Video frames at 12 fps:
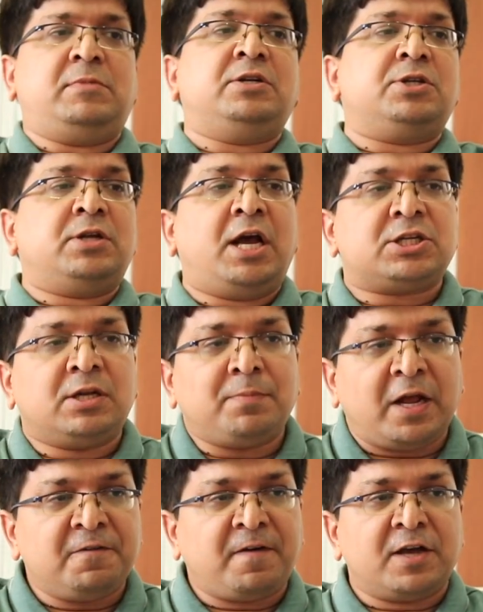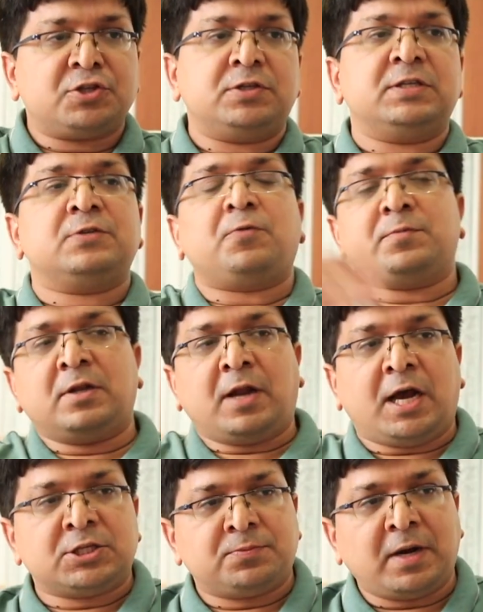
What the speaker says: international manufacturers, from the large